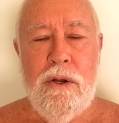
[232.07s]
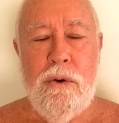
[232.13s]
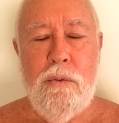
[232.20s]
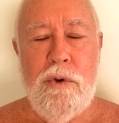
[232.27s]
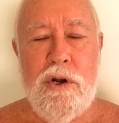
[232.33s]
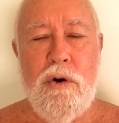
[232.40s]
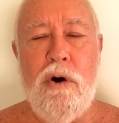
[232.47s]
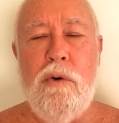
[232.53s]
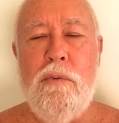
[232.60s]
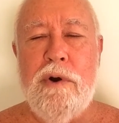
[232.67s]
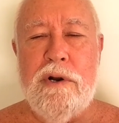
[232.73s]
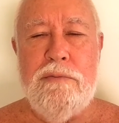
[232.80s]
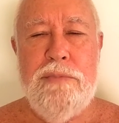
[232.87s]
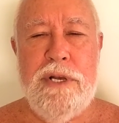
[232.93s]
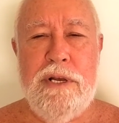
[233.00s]
We all want
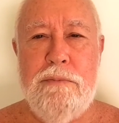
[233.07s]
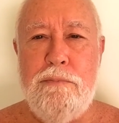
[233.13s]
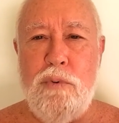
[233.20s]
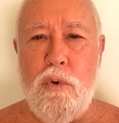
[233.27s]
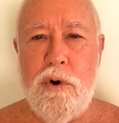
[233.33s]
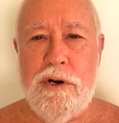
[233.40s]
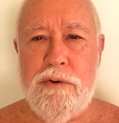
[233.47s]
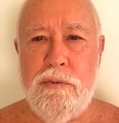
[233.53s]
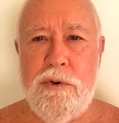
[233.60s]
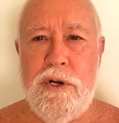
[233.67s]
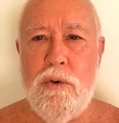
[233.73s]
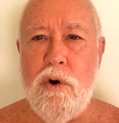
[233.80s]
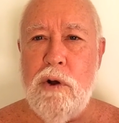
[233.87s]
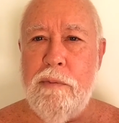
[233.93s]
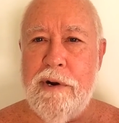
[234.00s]
to be important. We
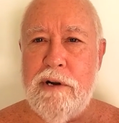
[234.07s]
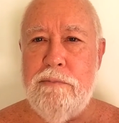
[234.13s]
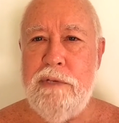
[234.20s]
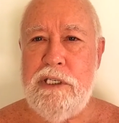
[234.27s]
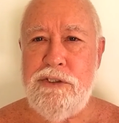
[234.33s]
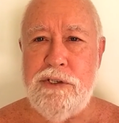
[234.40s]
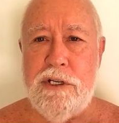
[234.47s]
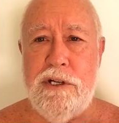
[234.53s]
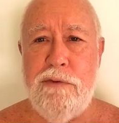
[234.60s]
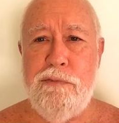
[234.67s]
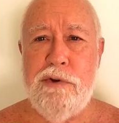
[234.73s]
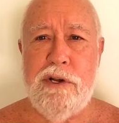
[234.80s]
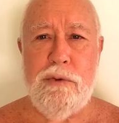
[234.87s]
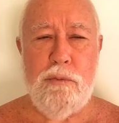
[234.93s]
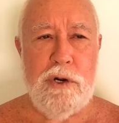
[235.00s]
all want to be
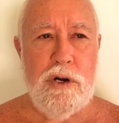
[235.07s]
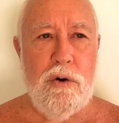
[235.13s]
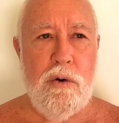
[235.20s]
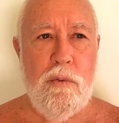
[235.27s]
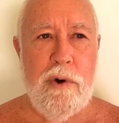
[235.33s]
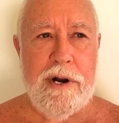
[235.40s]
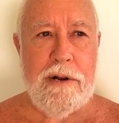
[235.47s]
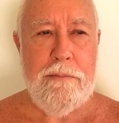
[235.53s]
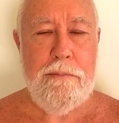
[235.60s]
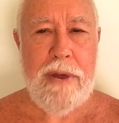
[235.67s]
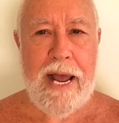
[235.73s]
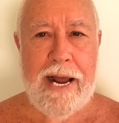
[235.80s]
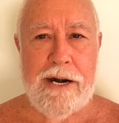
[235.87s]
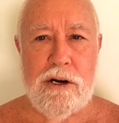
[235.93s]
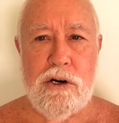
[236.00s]
significant. We all want to
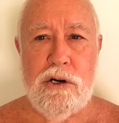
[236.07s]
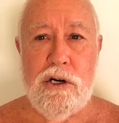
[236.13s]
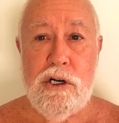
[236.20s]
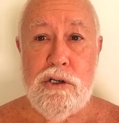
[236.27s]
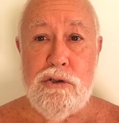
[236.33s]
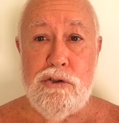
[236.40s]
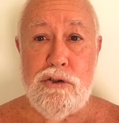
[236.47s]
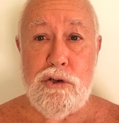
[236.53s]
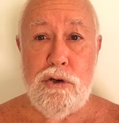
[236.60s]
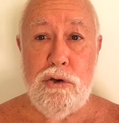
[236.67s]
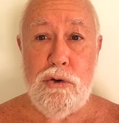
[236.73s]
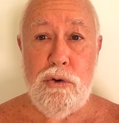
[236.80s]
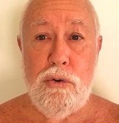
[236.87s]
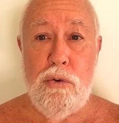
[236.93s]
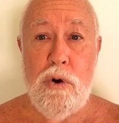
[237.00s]
matter
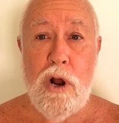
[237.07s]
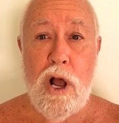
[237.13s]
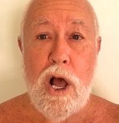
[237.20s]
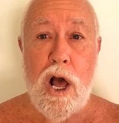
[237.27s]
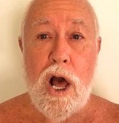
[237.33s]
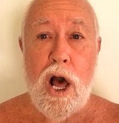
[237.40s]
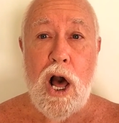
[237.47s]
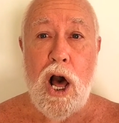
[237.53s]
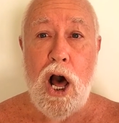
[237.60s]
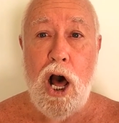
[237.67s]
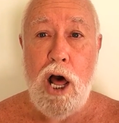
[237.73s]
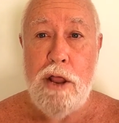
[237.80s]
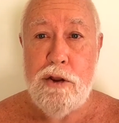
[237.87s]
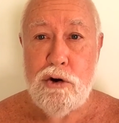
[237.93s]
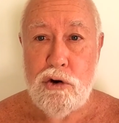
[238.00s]
to
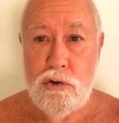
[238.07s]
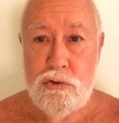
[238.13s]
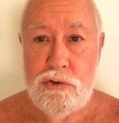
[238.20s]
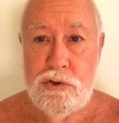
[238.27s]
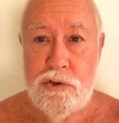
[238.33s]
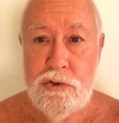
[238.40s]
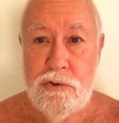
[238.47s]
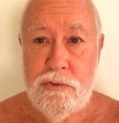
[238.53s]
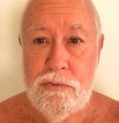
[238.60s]
others.